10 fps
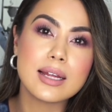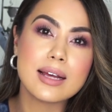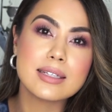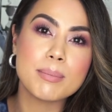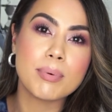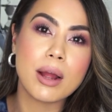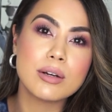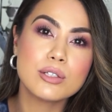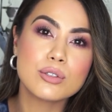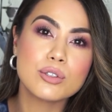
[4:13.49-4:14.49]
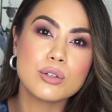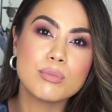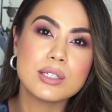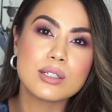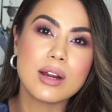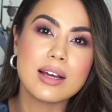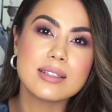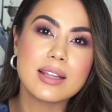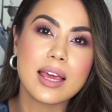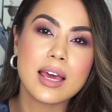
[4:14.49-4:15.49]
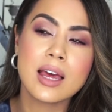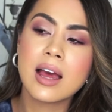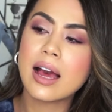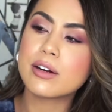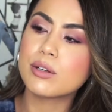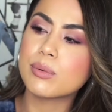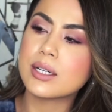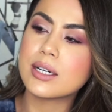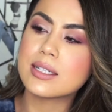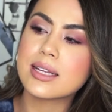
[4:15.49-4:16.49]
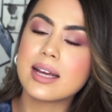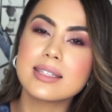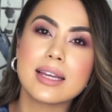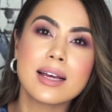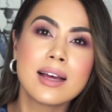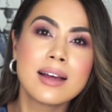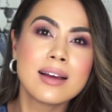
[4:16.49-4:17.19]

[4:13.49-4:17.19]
It has a brown undertone, but still has like, I don't know what it is, has like,